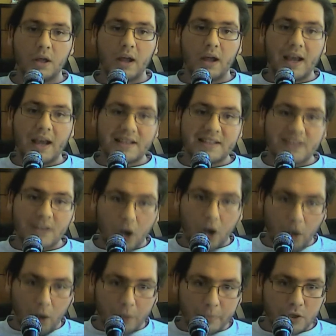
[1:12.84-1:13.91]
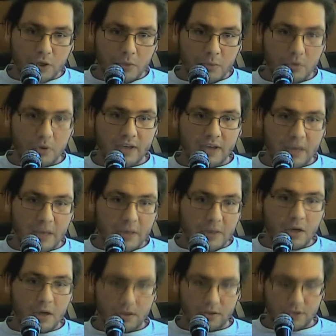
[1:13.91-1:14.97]
as an optimal
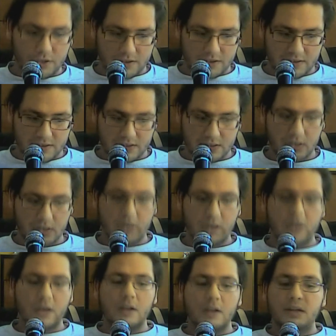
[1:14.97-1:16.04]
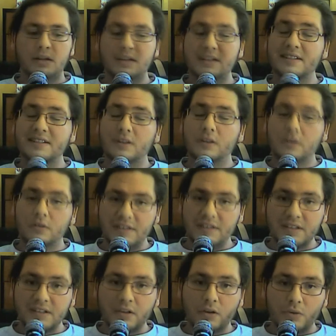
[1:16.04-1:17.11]
gaming conditions. This incl
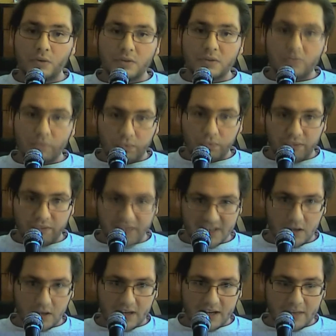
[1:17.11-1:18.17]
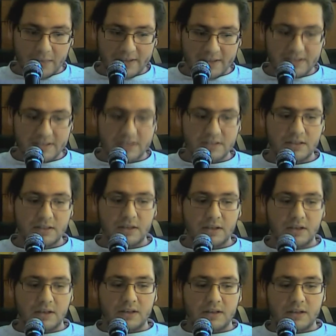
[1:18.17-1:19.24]
these includes physical elements,
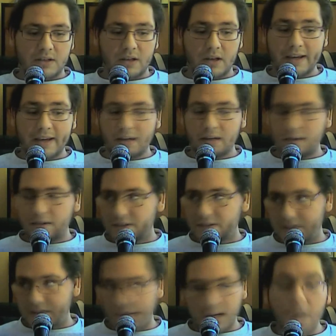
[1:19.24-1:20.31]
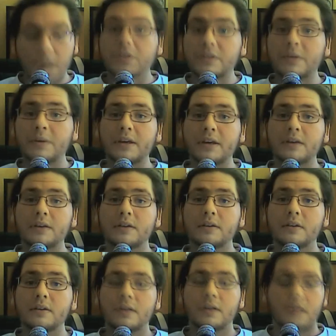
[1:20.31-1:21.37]
like sitting comfortably,
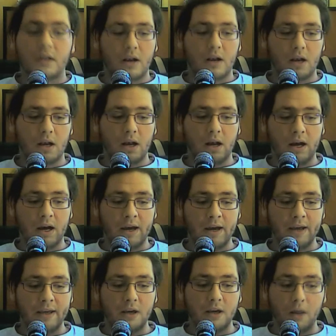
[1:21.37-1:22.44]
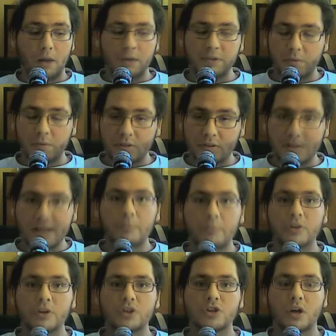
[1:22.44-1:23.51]
like optimal
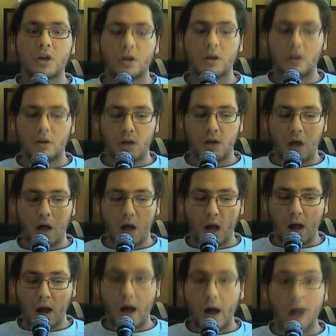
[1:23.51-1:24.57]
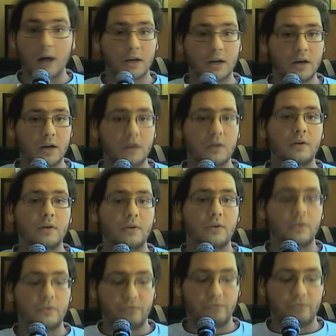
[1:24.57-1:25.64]
temperature, hunger,
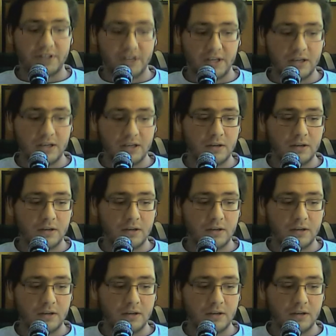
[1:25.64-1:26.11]
fatigue,